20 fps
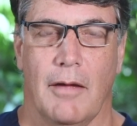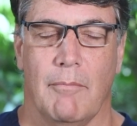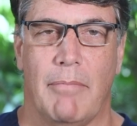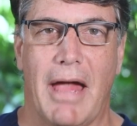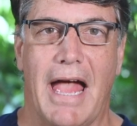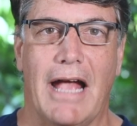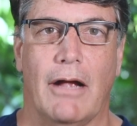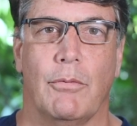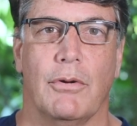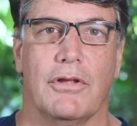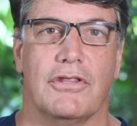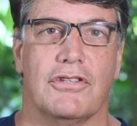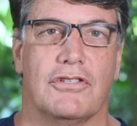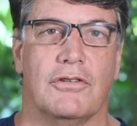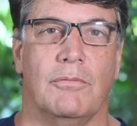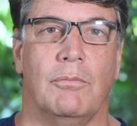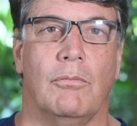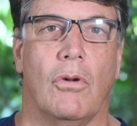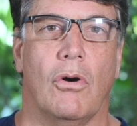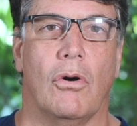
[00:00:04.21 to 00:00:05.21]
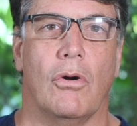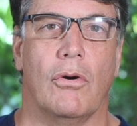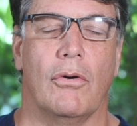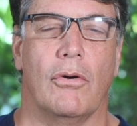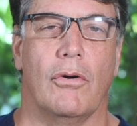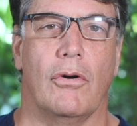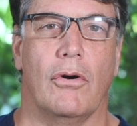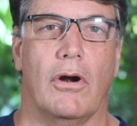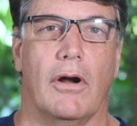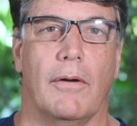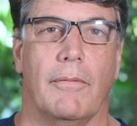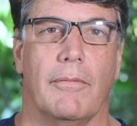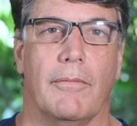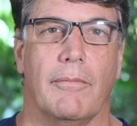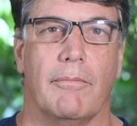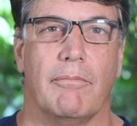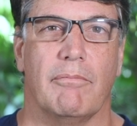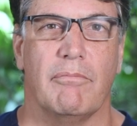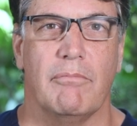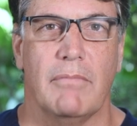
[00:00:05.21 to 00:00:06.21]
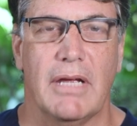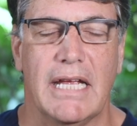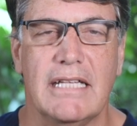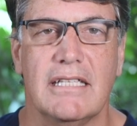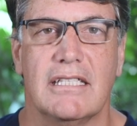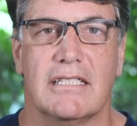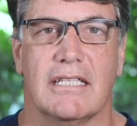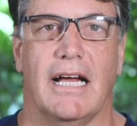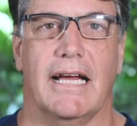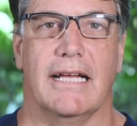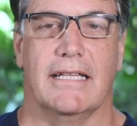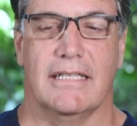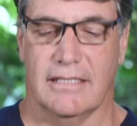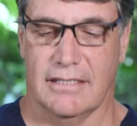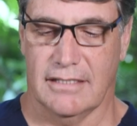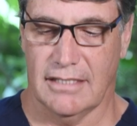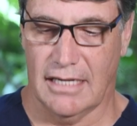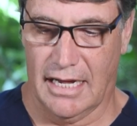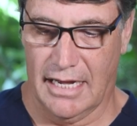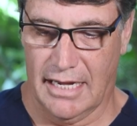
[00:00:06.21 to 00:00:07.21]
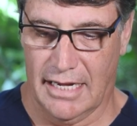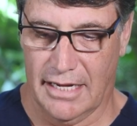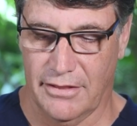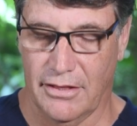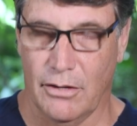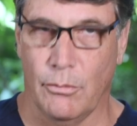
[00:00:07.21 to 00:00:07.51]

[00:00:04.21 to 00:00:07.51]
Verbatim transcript: back with some more insights uh,